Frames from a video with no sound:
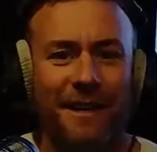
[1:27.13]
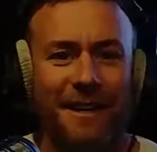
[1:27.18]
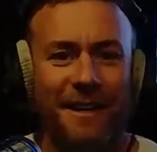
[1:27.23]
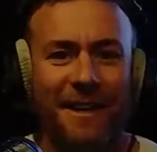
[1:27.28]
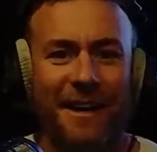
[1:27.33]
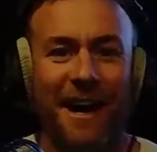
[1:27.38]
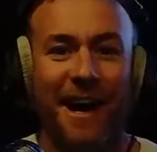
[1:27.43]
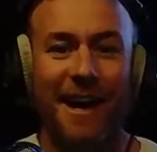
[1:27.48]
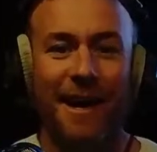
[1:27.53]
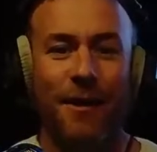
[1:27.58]

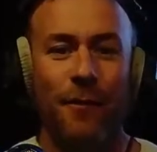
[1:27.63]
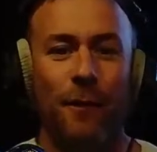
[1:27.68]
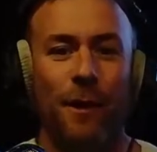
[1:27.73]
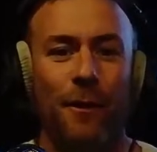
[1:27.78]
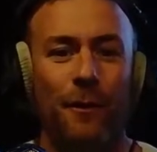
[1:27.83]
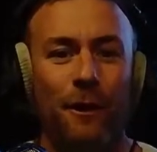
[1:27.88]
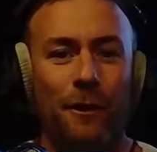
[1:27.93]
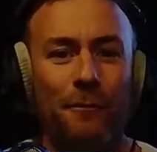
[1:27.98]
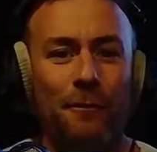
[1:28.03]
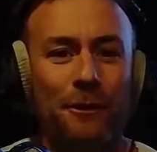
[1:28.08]
Hi,
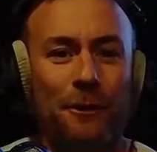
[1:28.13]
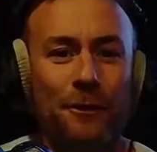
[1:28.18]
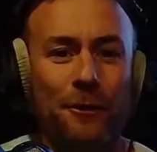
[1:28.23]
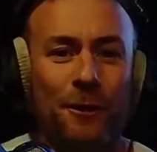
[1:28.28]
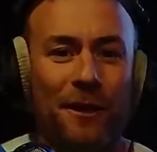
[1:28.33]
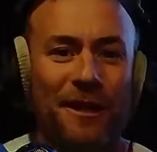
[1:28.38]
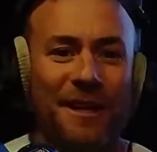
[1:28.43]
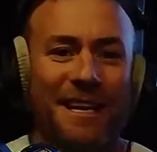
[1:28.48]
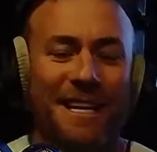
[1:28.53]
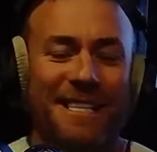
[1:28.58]
welcome
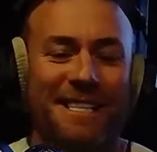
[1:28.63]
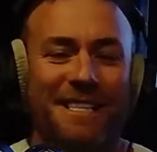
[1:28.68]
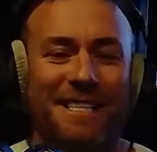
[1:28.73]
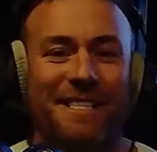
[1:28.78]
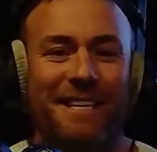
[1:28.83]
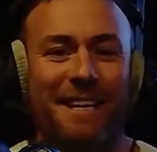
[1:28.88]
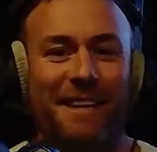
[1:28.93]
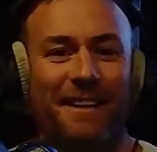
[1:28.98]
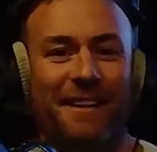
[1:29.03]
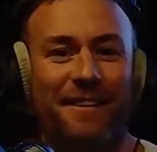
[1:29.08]
to Lessons
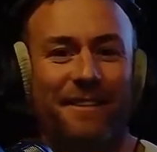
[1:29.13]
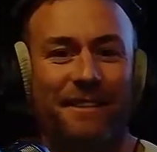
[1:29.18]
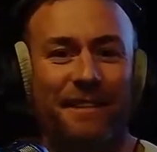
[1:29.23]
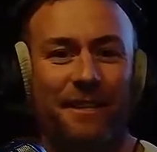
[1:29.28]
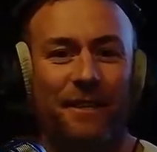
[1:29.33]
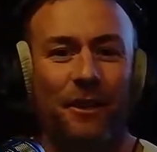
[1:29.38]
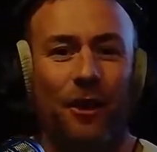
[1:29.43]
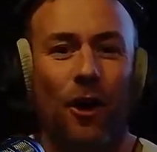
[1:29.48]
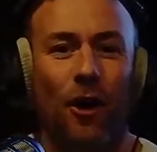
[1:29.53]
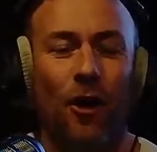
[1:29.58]
I Learned
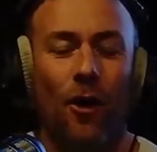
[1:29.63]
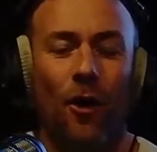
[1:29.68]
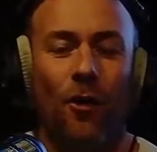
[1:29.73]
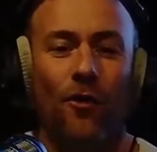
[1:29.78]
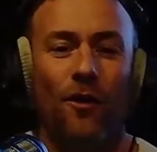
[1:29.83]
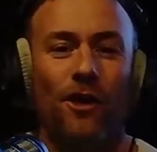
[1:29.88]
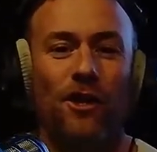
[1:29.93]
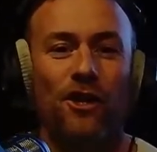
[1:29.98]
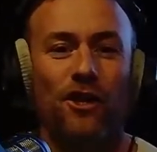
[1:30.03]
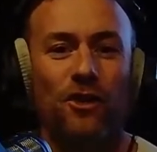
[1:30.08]
in Law. On
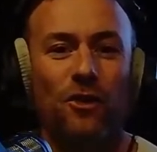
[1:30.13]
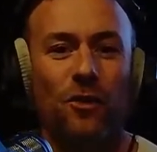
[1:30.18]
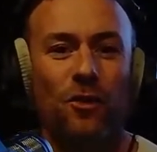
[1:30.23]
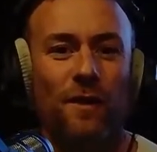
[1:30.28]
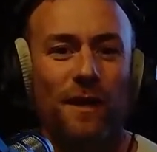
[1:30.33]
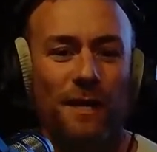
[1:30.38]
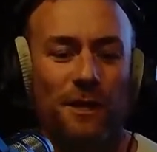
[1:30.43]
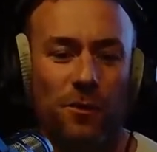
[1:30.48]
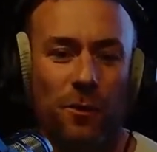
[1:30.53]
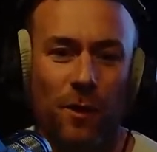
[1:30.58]
the show
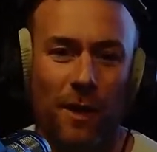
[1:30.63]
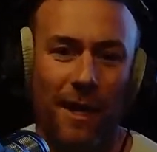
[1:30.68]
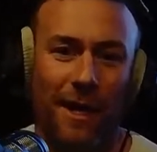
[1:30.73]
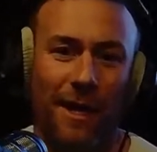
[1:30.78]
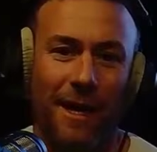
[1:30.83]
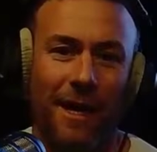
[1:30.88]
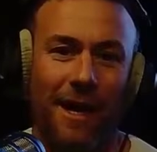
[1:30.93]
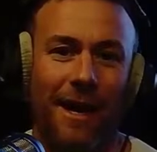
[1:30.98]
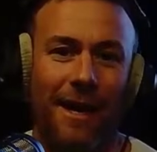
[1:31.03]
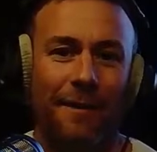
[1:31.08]
this week,
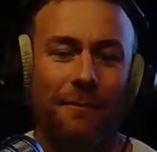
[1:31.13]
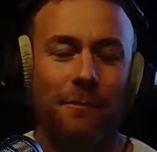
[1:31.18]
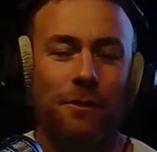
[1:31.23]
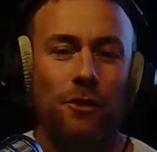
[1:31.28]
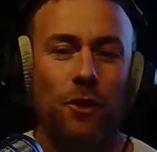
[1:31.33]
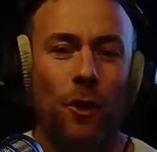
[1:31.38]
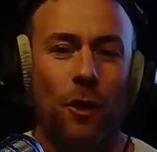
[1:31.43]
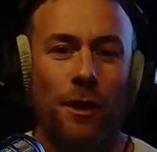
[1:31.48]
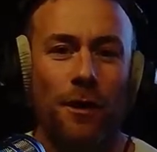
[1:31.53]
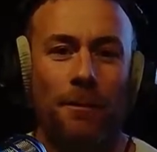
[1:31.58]
I'm
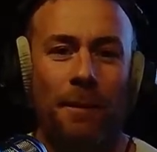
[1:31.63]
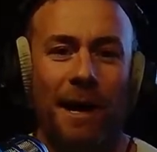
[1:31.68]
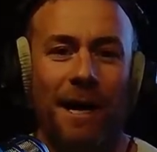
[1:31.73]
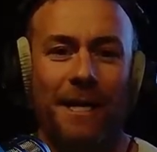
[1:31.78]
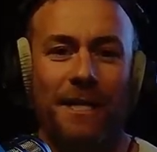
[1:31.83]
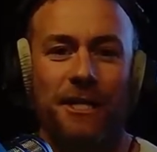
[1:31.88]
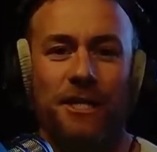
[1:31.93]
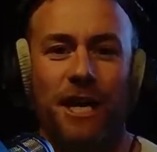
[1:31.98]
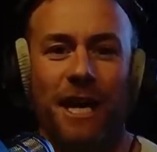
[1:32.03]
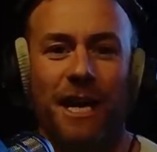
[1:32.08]
joined
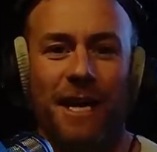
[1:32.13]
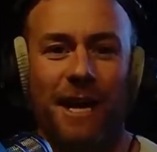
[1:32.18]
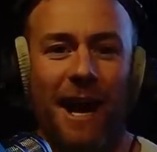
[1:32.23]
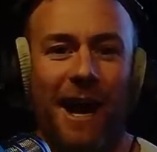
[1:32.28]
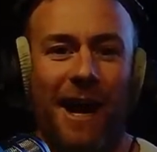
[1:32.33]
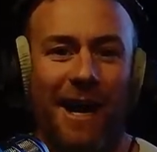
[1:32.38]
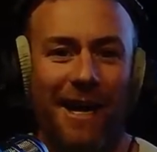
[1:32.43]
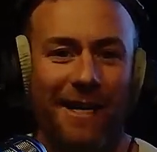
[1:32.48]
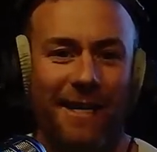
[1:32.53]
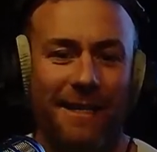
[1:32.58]
by Jane
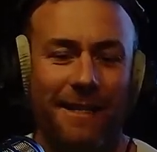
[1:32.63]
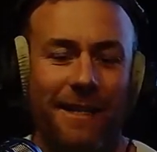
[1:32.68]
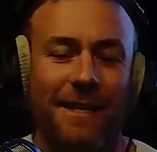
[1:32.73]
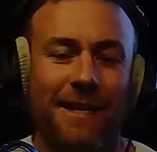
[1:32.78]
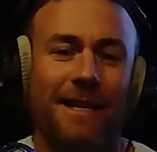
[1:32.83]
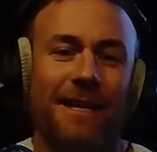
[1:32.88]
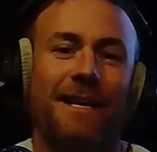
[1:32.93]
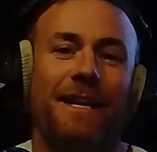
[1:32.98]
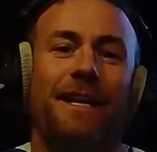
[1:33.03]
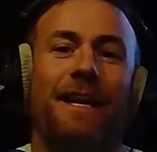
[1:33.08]
Hyde.
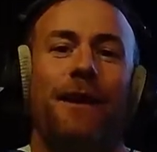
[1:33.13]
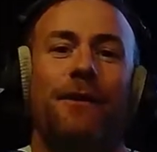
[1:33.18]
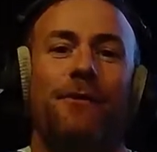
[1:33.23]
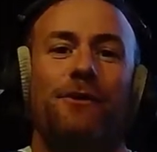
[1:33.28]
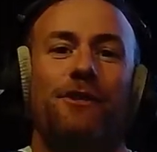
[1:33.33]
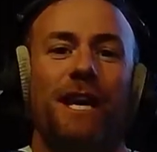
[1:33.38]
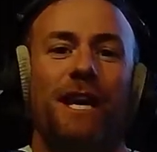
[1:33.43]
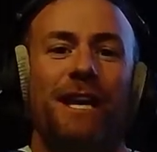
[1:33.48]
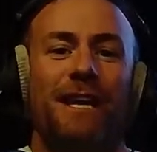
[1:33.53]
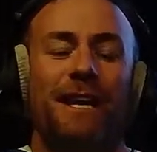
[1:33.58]
Now,
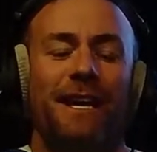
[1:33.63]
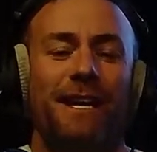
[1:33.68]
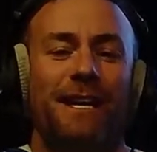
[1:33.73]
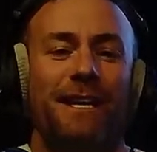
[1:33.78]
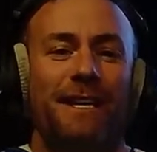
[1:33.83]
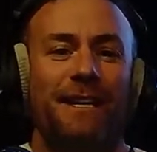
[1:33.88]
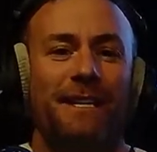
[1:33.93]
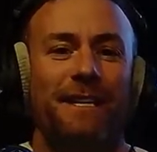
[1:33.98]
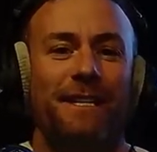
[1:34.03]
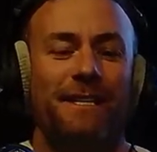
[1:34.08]
Jane
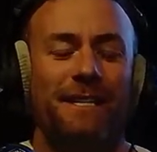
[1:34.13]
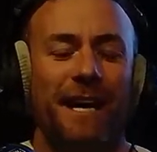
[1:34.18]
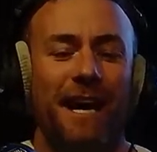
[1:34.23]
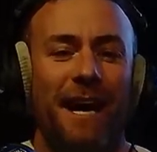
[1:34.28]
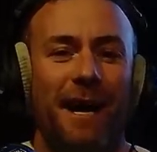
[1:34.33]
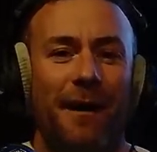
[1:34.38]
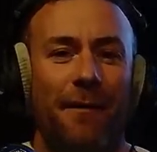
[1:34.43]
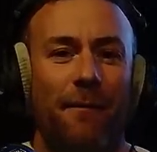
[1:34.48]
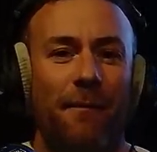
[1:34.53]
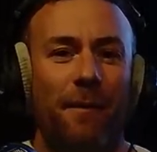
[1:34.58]
is
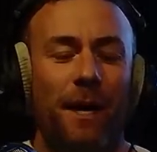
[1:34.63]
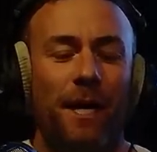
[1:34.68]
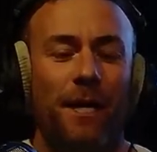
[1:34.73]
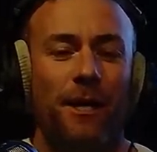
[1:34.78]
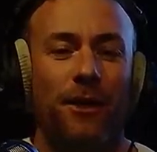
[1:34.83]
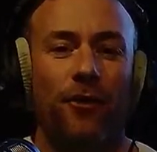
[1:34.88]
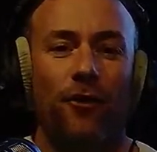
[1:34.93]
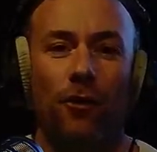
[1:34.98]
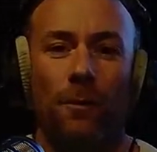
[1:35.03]
Group